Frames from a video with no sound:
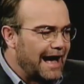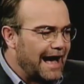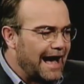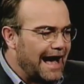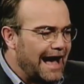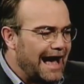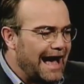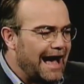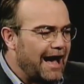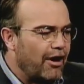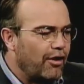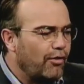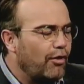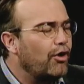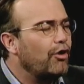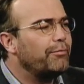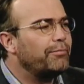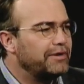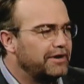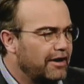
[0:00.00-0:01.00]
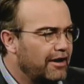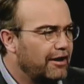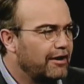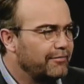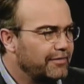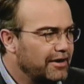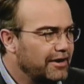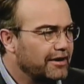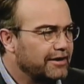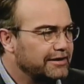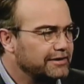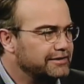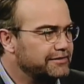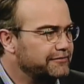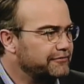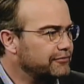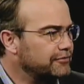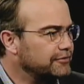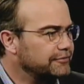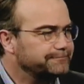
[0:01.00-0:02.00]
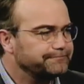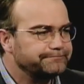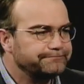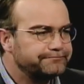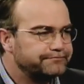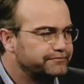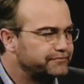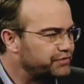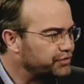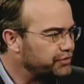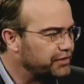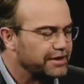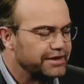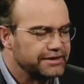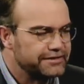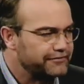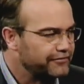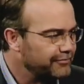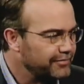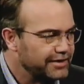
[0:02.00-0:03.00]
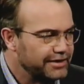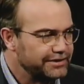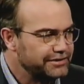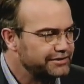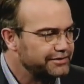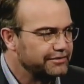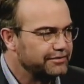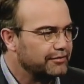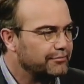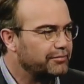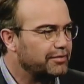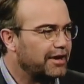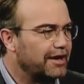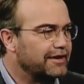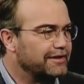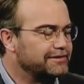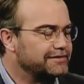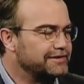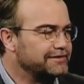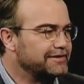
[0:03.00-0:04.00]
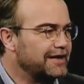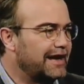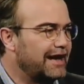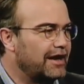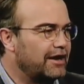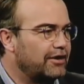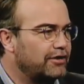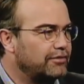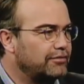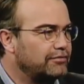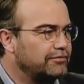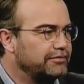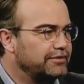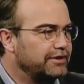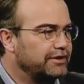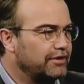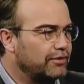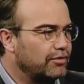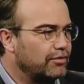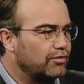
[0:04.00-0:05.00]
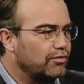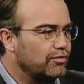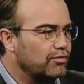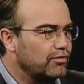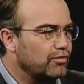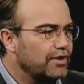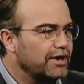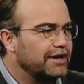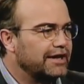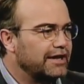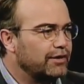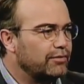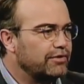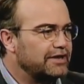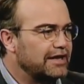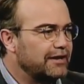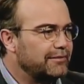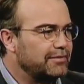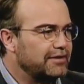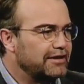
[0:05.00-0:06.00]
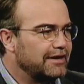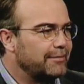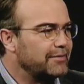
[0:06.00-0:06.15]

How open are Americans for transformational policies? How, you know, willing would they be?